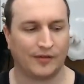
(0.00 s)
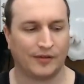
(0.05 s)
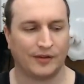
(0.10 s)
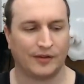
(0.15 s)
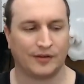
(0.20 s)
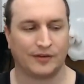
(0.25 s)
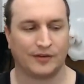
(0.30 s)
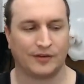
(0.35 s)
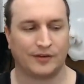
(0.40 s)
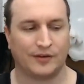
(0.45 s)

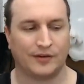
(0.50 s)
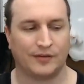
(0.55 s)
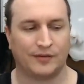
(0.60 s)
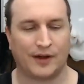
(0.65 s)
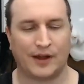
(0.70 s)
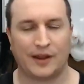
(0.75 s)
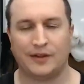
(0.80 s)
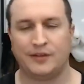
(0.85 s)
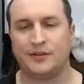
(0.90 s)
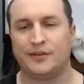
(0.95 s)

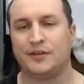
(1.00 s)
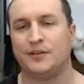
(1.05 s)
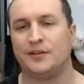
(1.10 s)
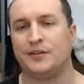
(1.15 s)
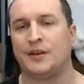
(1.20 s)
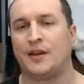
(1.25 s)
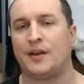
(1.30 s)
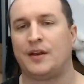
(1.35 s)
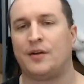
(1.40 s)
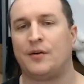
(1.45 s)
devices at
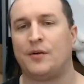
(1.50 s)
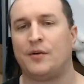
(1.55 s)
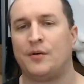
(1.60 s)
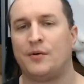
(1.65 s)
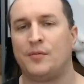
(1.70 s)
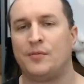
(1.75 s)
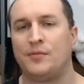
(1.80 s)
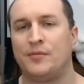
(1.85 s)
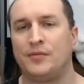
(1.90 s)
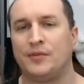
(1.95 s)

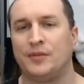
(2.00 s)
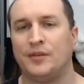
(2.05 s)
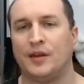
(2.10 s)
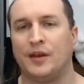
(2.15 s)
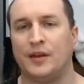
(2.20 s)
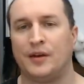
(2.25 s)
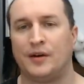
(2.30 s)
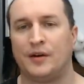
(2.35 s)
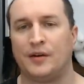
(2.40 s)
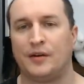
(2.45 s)
home that
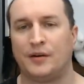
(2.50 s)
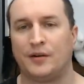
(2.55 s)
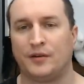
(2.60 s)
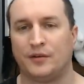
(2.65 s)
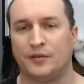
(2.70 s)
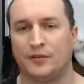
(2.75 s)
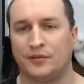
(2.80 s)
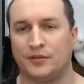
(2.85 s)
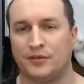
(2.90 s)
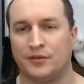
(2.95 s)
are
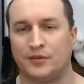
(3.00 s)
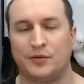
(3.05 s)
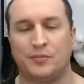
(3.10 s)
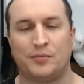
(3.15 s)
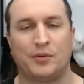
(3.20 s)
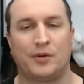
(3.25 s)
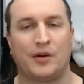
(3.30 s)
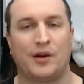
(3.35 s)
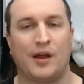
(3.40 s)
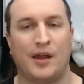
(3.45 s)
super
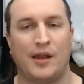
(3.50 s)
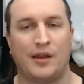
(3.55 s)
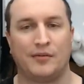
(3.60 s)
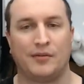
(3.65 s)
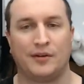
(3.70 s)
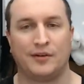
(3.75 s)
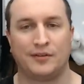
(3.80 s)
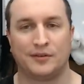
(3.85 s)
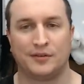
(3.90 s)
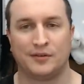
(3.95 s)
high
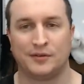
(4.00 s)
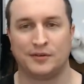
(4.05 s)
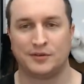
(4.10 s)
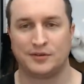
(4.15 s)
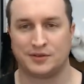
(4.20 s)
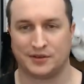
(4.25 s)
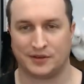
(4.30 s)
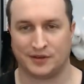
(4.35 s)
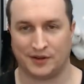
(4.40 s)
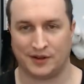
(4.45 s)

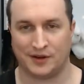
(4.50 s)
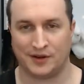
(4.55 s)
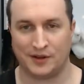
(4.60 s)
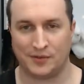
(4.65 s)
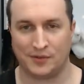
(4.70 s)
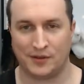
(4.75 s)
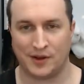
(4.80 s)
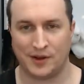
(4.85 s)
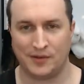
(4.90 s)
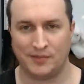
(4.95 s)
resolution
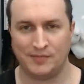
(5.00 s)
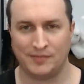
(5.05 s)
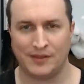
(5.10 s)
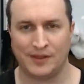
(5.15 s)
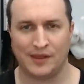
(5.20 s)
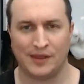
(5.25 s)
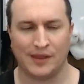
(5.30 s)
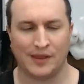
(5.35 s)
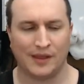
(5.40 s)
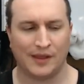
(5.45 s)
anyway.
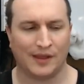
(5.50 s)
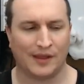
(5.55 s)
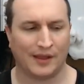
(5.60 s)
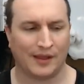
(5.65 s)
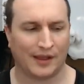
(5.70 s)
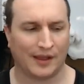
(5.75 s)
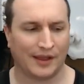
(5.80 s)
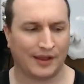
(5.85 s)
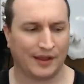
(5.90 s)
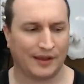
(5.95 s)

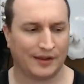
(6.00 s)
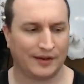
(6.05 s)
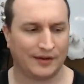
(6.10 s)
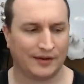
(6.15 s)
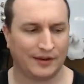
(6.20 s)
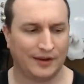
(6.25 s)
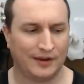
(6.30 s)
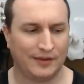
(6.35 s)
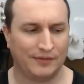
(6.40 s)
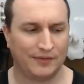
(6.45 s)
And
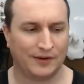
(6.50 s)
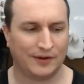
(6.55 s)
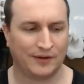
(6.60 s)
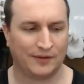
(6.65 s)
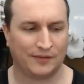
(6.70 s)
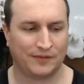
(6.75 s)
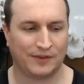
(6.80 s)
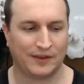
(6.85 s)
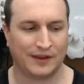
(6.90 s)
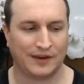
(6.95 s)
even if
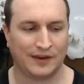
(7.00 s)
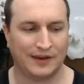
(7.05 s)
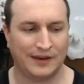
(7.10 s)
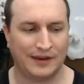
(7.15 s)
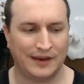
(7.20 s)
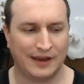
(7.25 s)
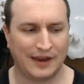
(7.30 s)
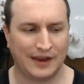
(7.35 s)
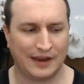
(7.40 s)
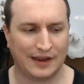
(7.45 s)
they
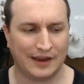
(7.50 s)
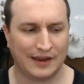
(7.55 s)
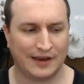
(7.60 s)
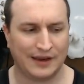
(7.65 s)
did,